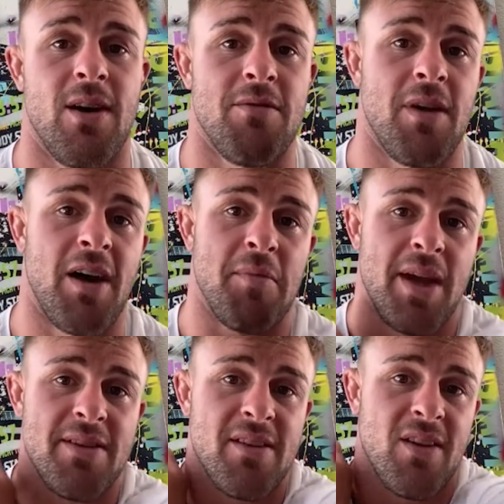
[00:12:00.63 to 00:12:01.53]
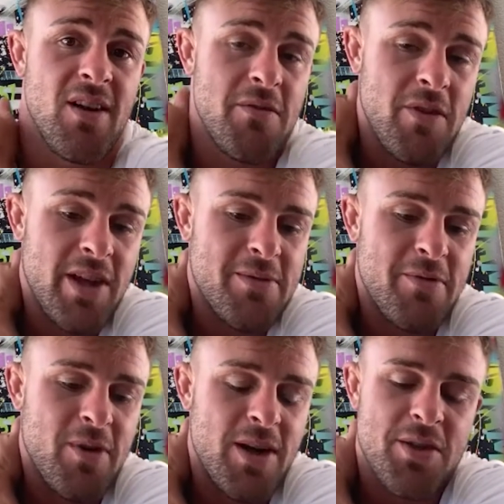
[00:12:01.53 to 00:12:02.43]
So I've made these long flights
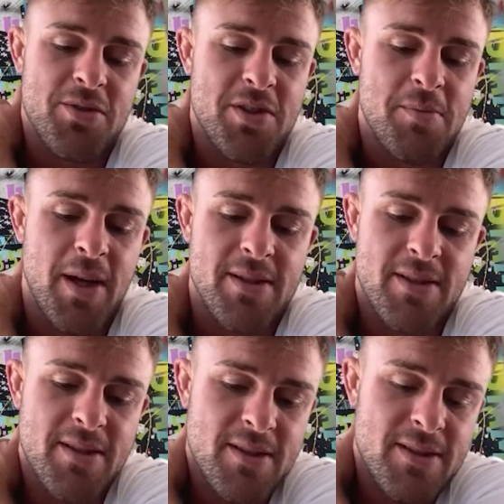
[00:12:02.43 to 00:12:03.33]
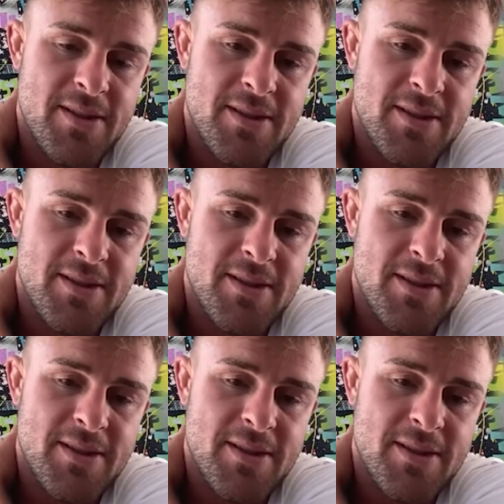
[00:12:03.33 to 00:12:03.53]
before. I know what to expect.